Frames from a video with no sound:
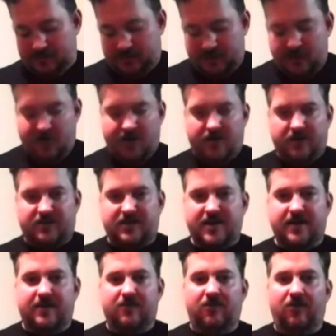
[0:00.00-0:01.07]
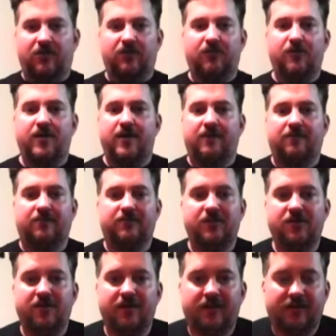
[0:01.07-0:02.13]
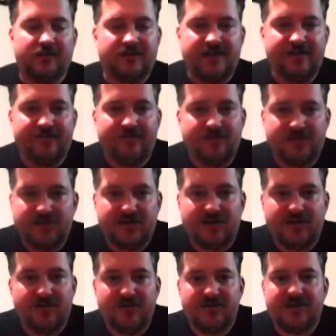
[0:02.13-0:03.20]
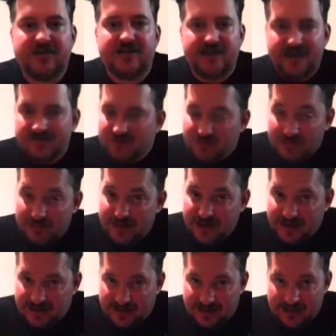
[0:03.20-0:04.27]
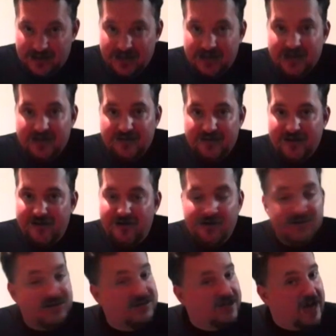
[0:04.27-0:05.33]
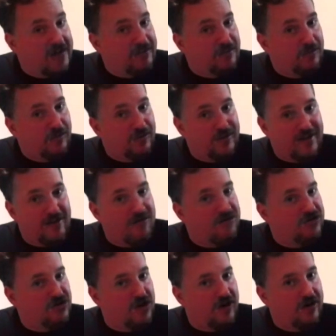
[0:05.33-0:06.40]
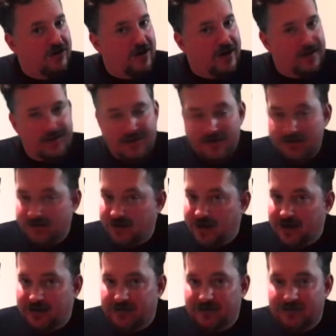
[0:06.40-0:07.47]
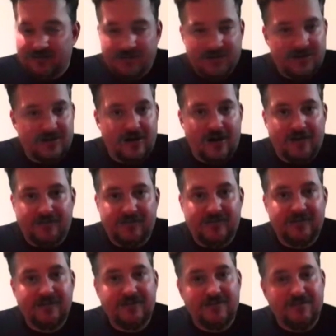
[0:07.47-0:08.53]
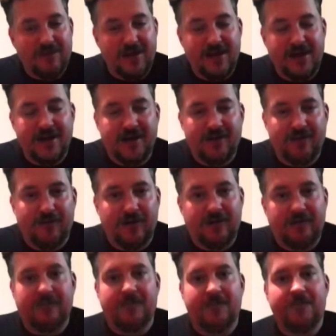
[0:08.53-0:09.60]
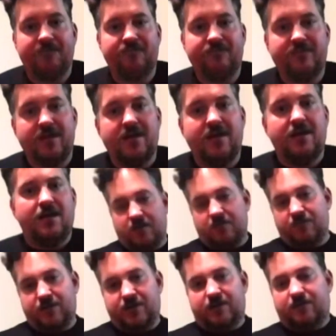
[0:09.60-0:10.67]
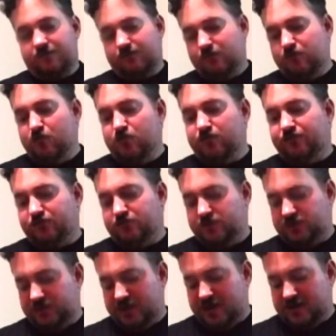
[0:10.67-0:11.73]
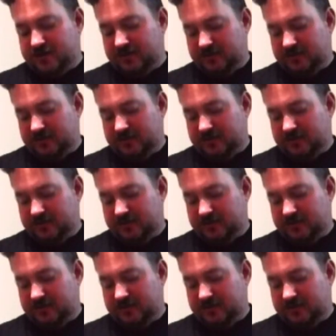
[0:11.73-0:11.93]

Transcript: They're going to take it all the way. San Francisco is the team to beat. They are unstoppable. They are a juggernaut. They're not going to be stopped by anyone. But we're rooting for these guys